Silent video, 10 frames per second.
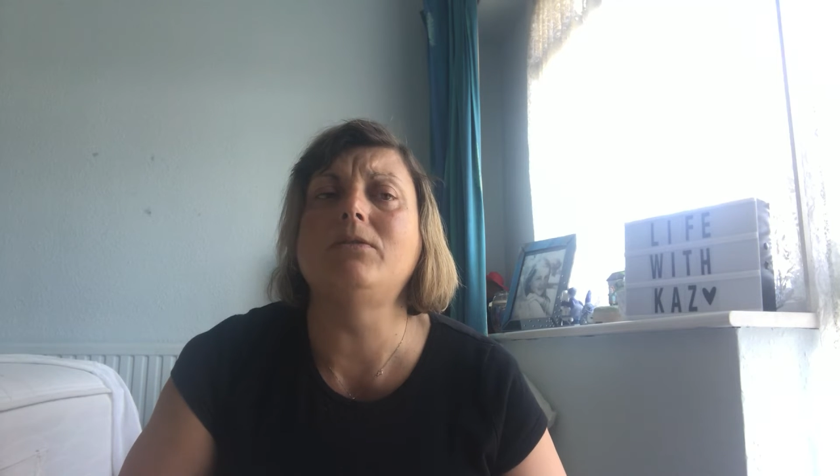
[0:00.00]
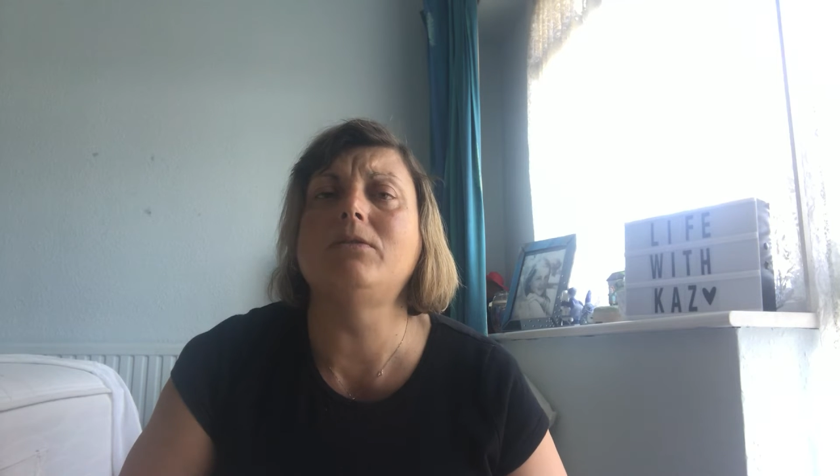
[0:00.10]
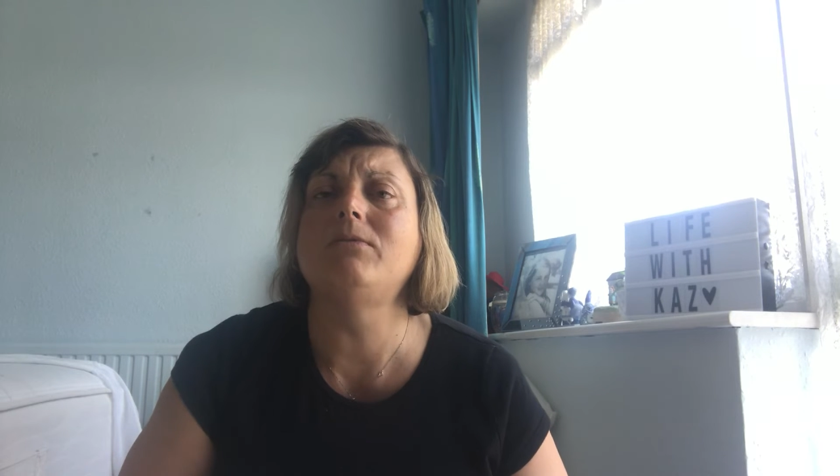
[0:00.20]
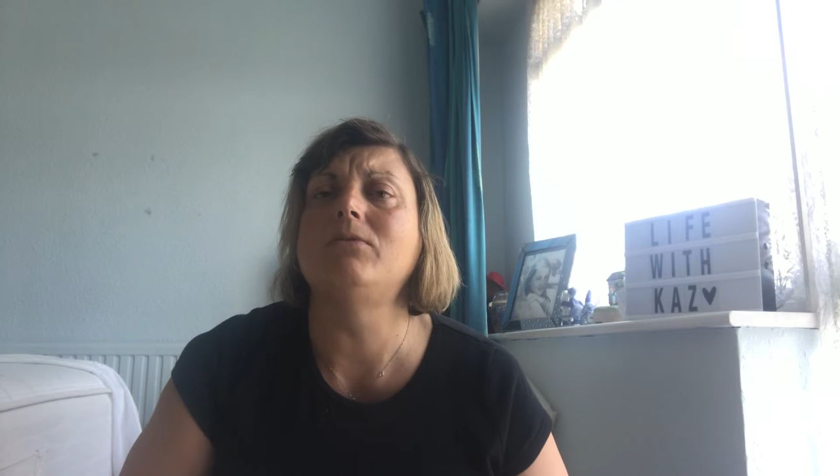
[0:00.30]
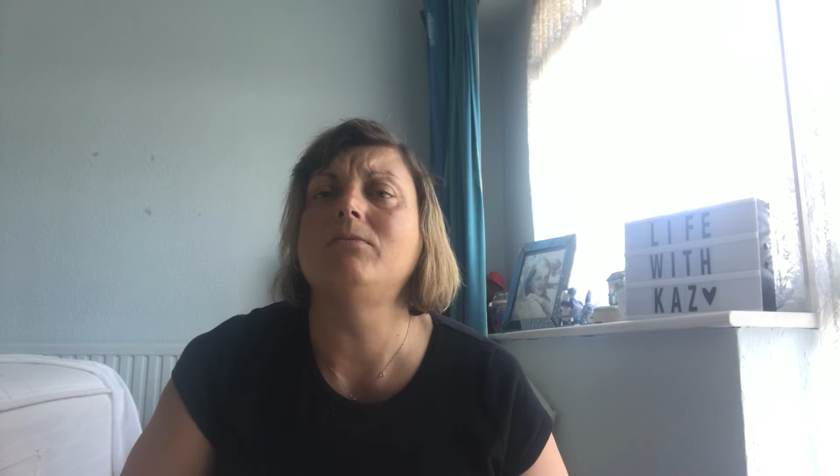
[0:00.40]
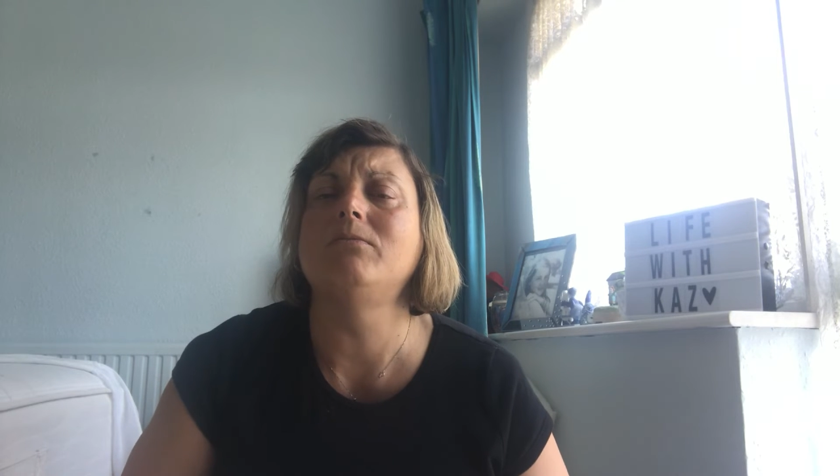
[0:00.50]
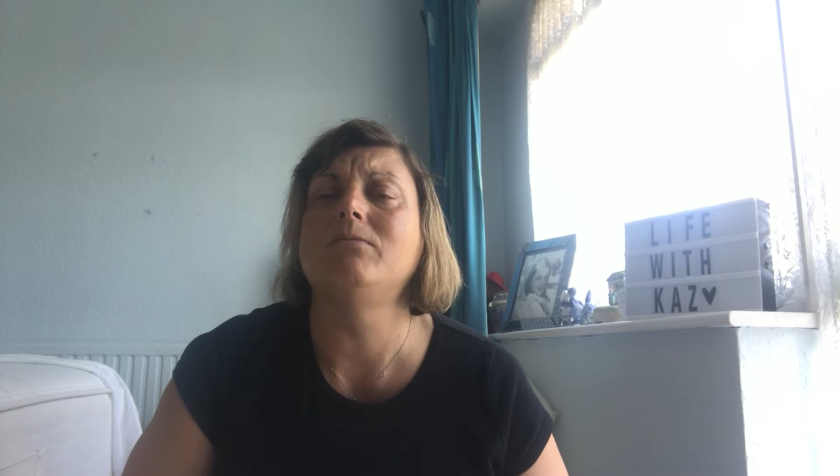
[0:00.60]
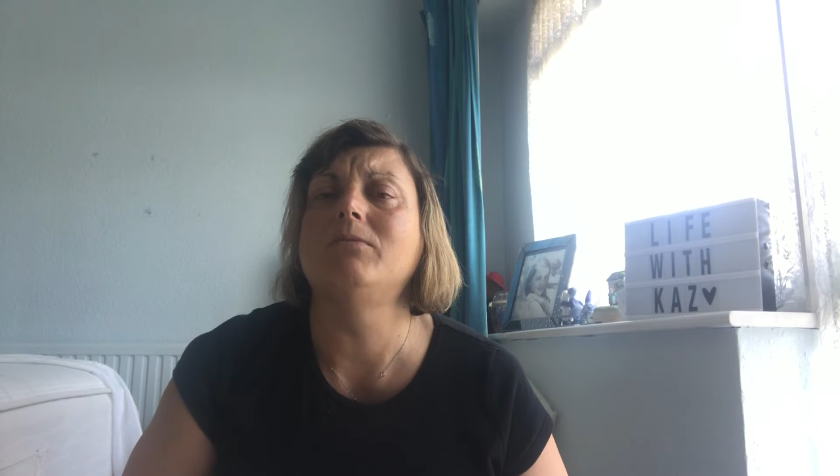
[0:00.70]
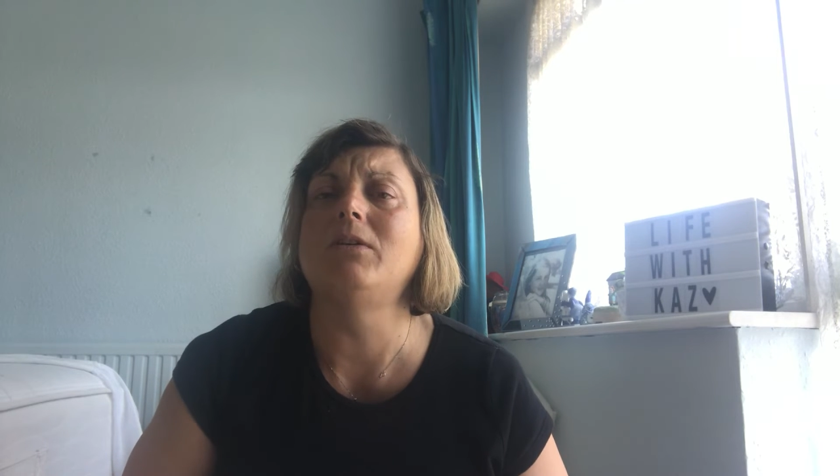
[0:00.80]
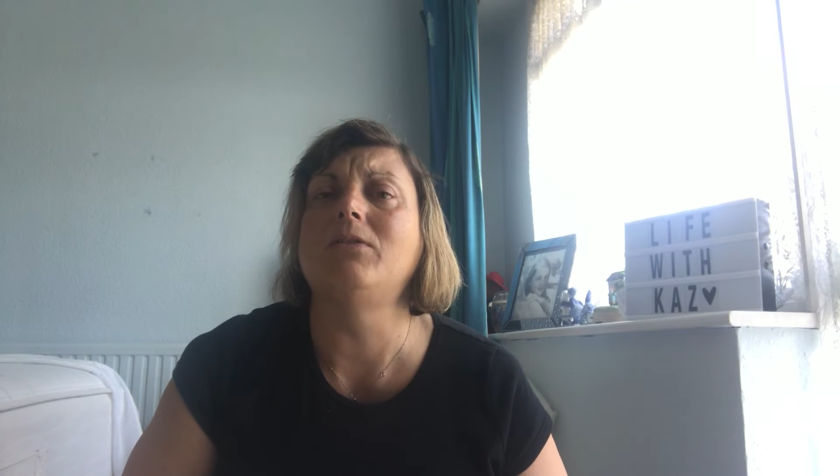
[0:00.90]
I just feel
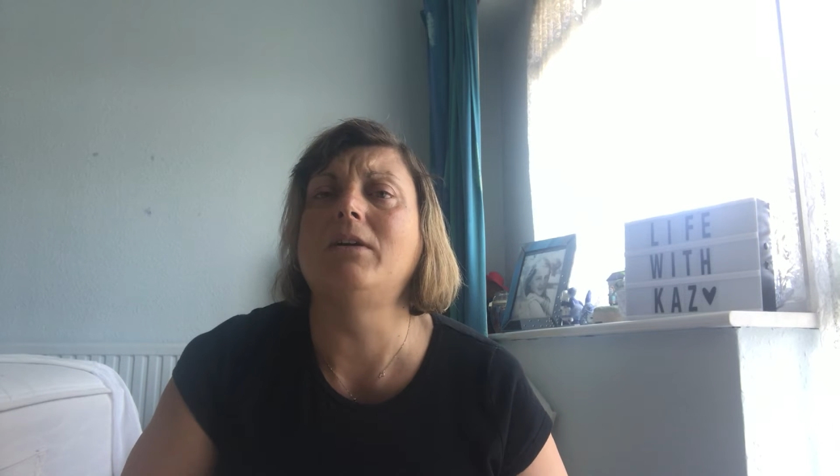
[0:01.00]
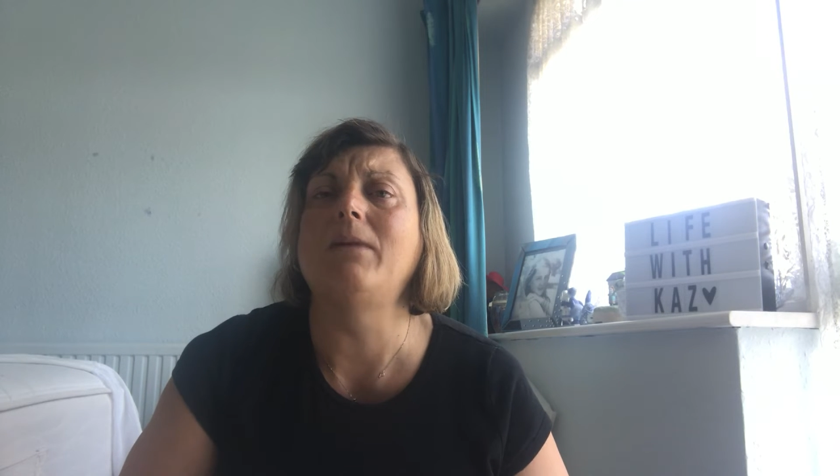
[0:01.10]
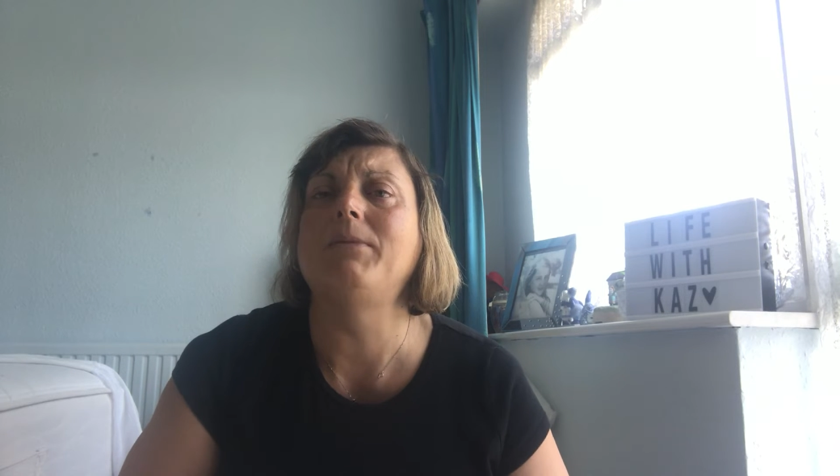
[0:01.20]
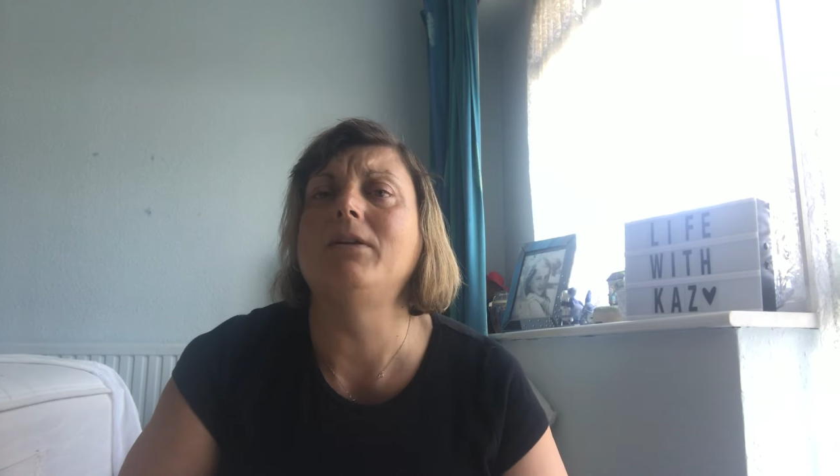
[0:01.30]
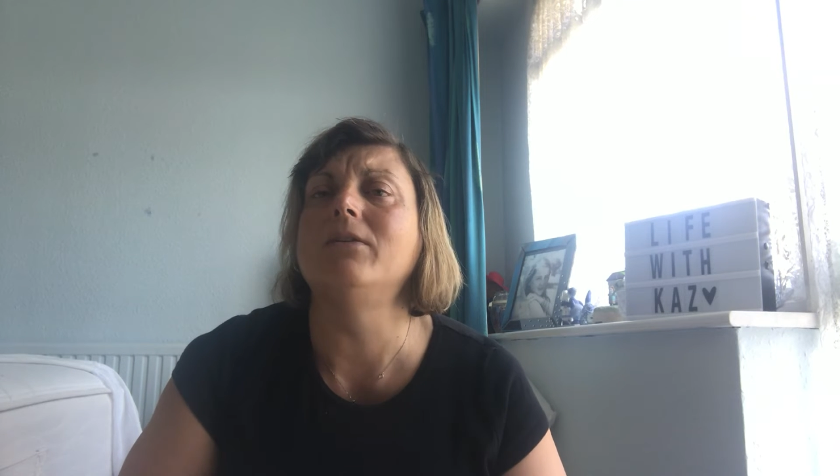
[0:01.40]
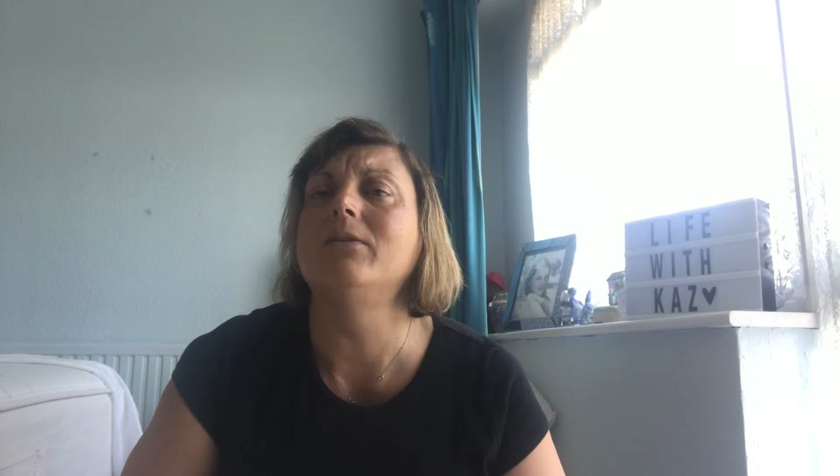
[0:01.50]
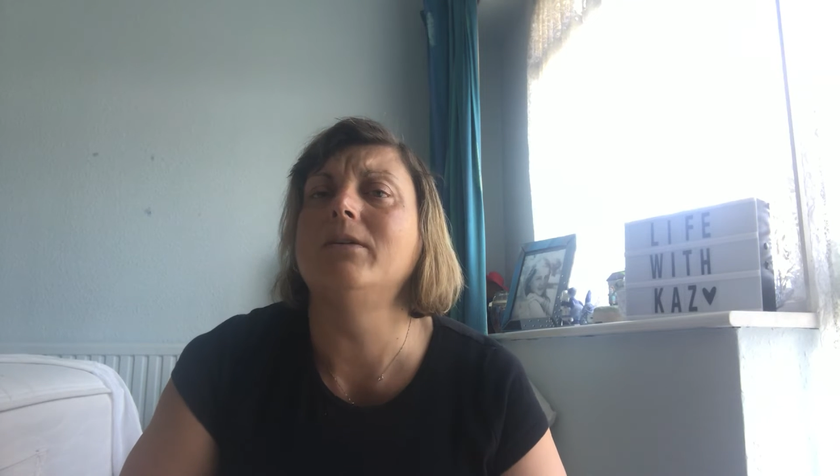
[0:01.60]
a lot happier.